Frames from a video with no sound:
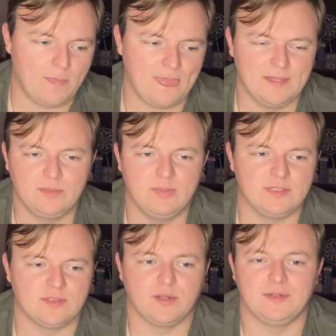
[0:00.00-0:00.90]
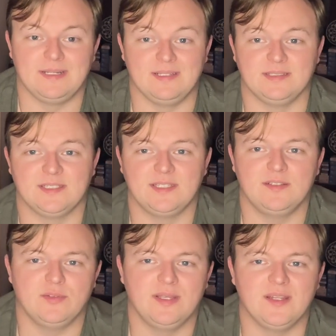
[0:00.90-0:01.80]
His business already existed,
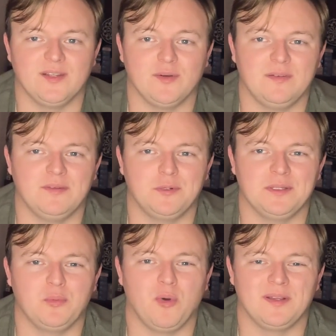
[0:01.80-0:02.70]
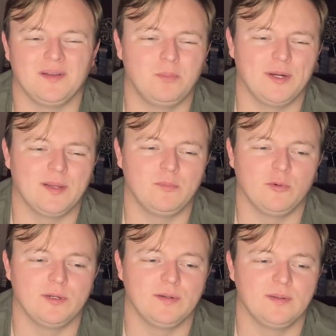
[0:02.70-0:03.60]
so he didn't know if he really wanted a brick and
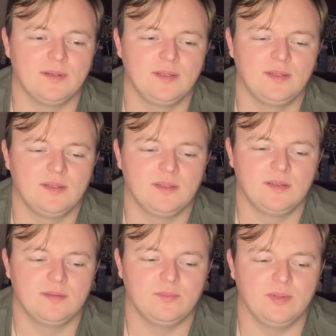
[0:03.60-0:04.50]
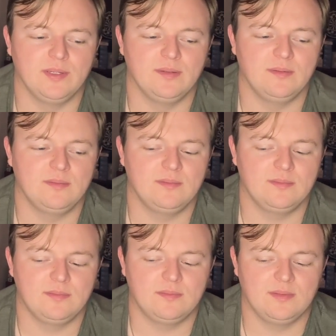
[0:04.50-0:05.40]
mortar, but
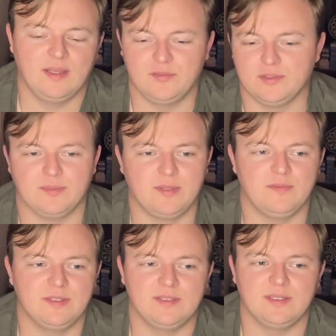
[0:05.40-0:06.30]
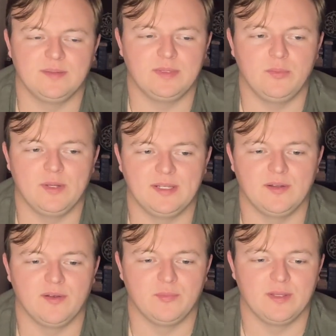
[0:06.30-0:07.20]
after some convincing him, he went in
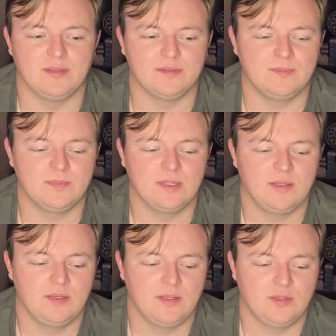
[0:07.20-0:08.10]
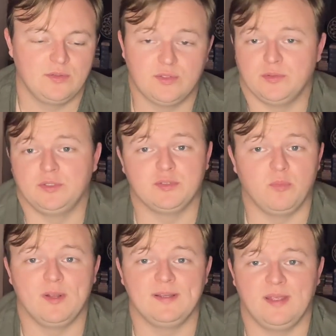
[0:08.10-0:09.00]
on with it. So just
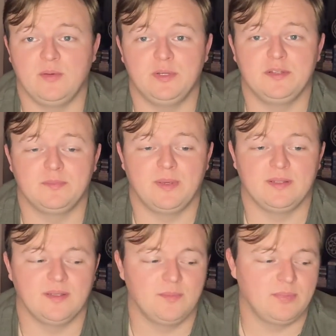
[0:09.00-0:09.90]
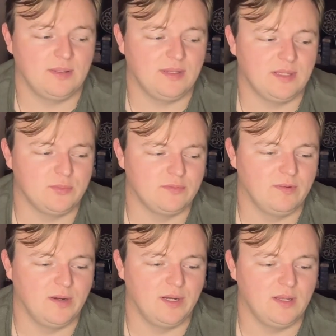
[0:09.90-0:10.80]
one day we just picked up, I think it was
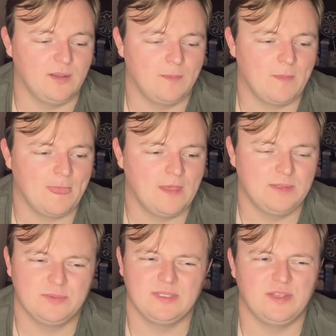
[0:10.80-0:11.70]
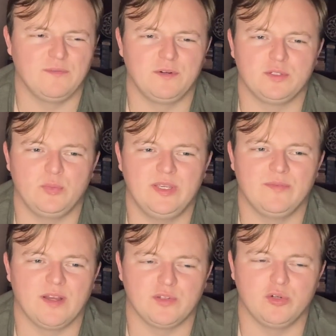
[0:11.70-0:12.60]
very, it was like the first week of
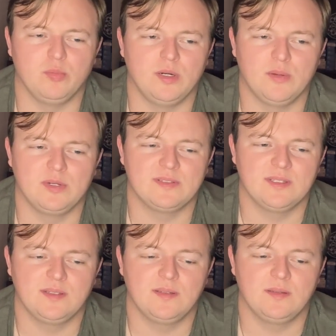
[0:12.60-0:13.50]
October, I want to say,